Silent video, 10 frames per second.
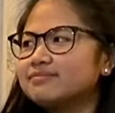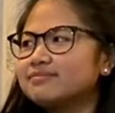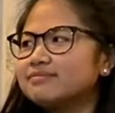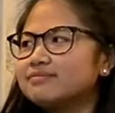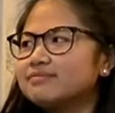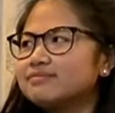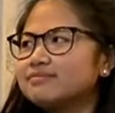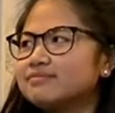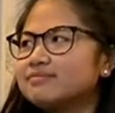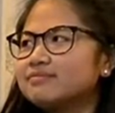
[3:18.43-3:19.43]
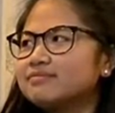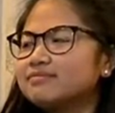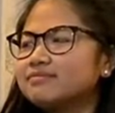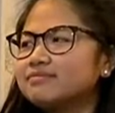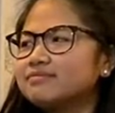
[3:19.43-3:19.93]

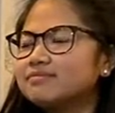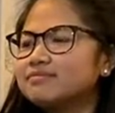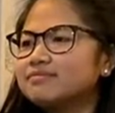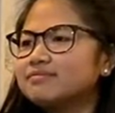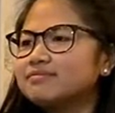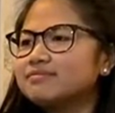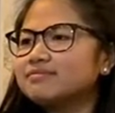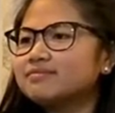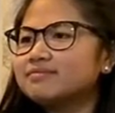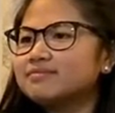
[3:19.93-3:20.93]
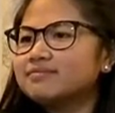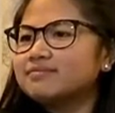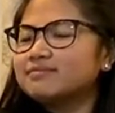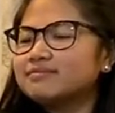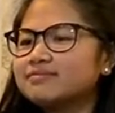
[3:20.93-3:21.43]

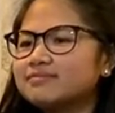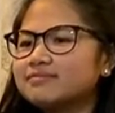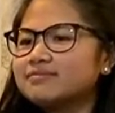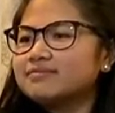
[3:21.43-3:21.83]
The person shown says nothing.